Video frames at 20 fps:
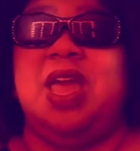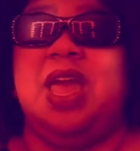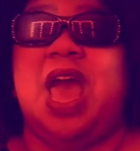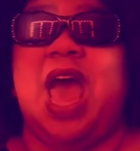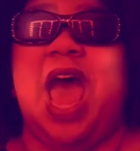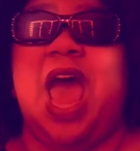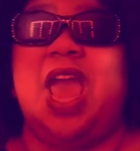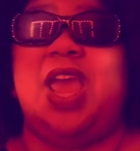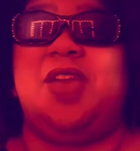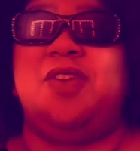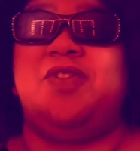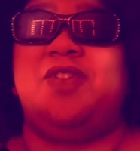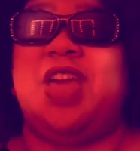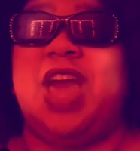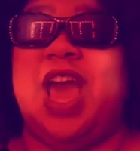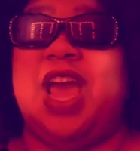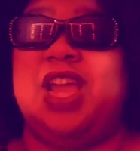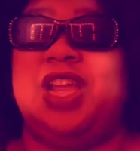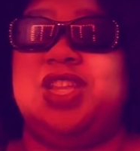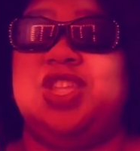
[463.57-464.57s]
I've
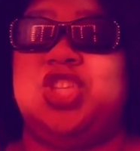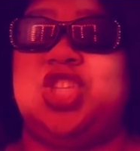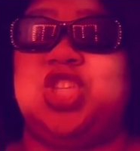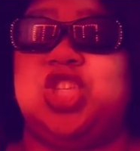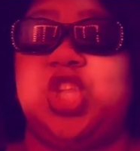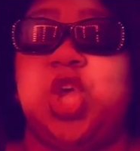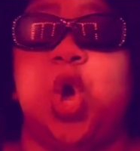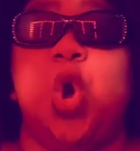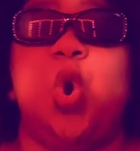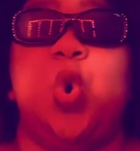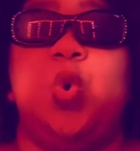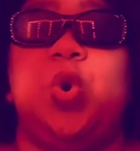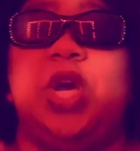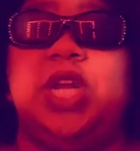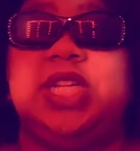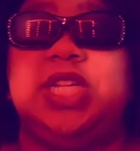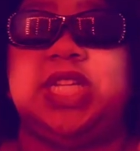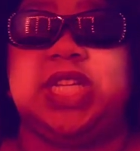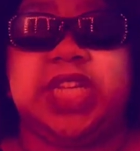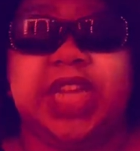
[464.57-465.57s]
gotten so
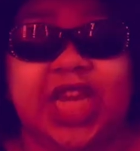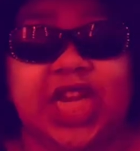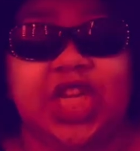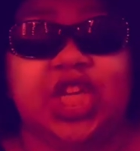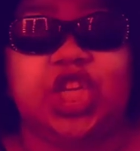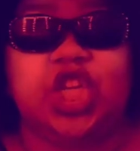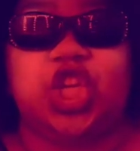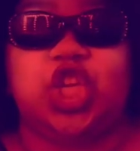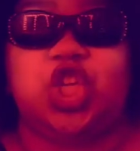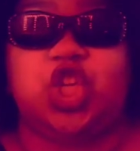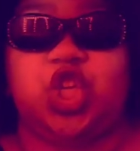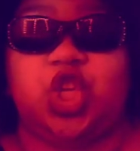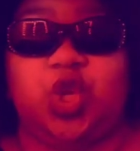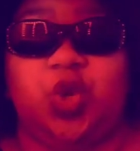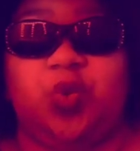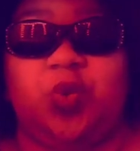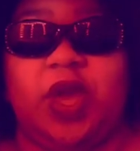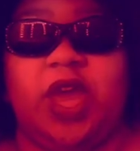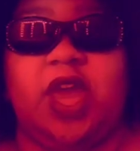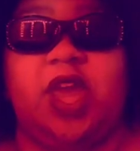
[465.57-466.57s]
addicted
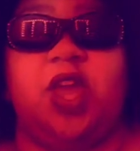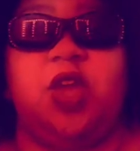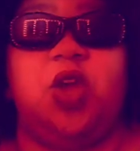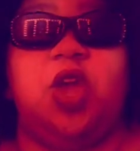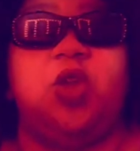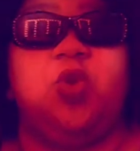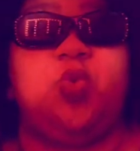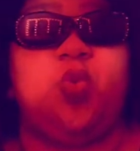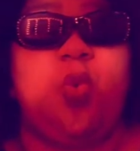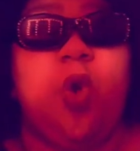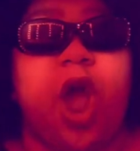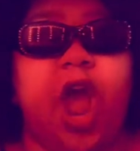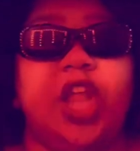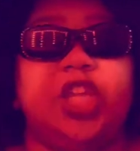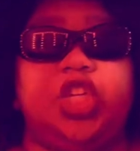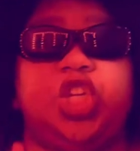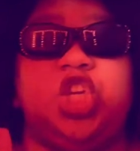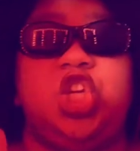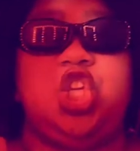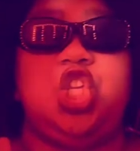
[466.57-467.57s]
to it, and
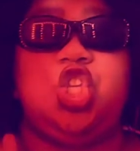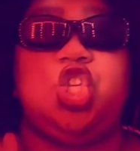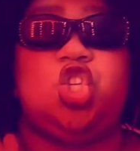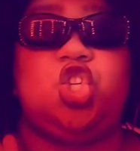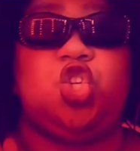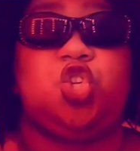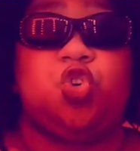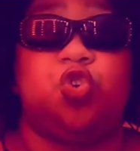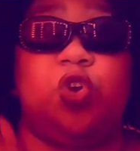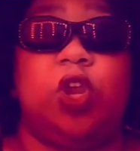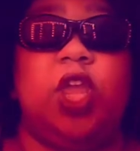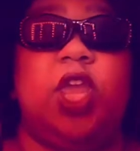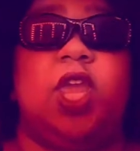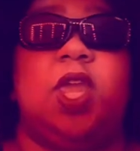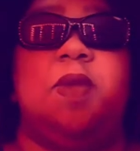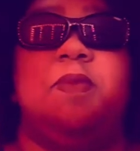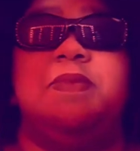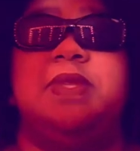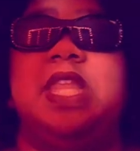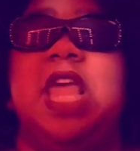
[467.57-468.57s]
watching
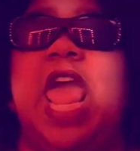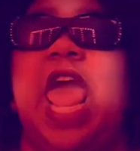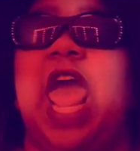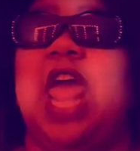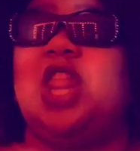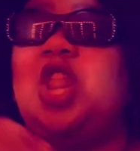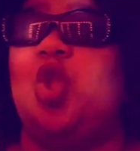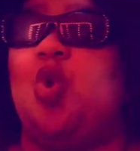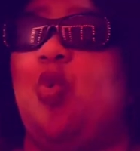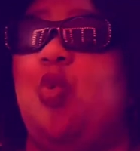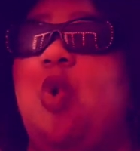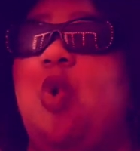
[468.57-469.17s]
streams and then